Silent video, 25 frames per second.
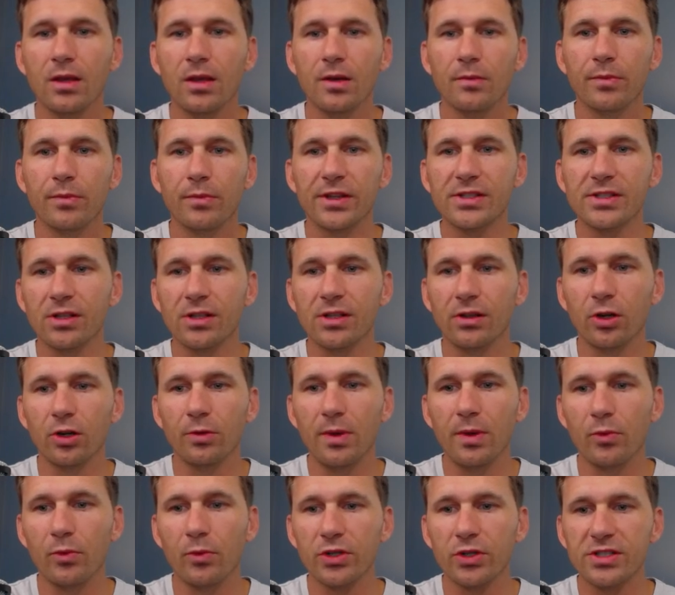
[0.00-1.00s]
But this is a little
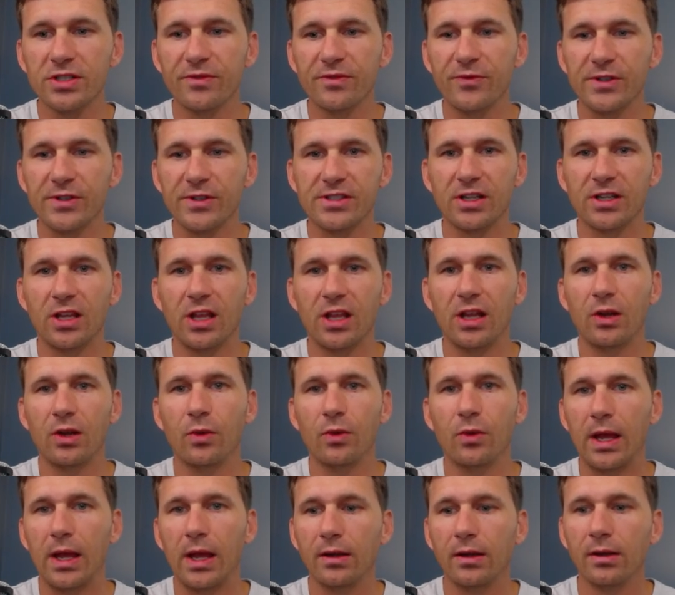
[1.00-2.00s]
bit more sophisticated
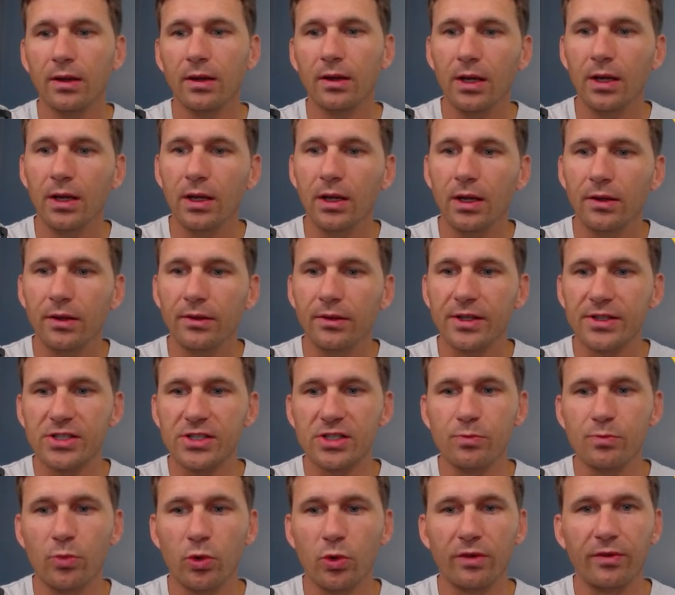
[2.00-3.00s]
way. This is
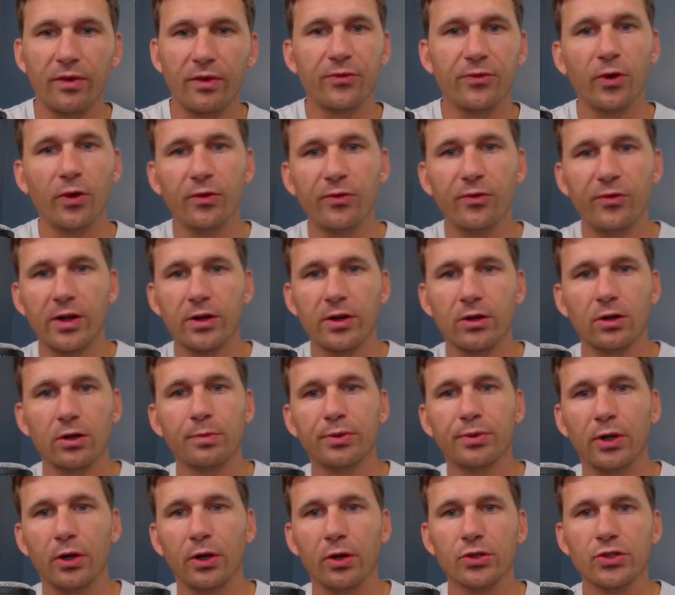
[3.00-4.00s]
more of a full funnel
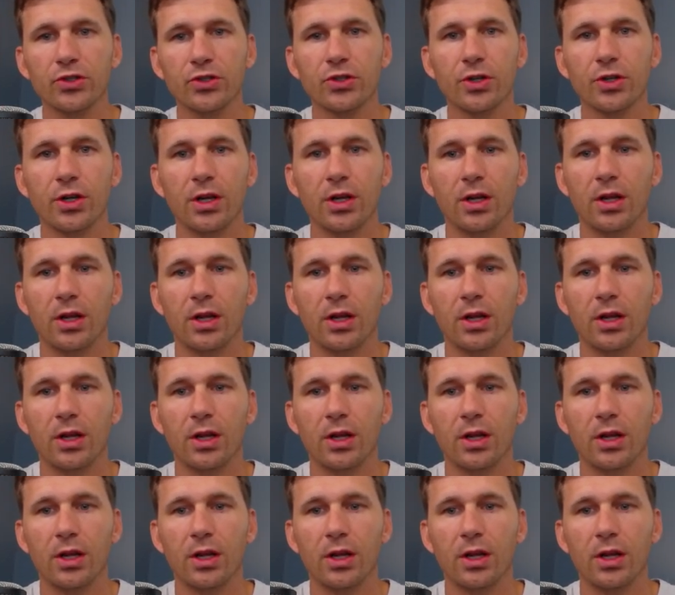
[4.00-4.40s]
approach.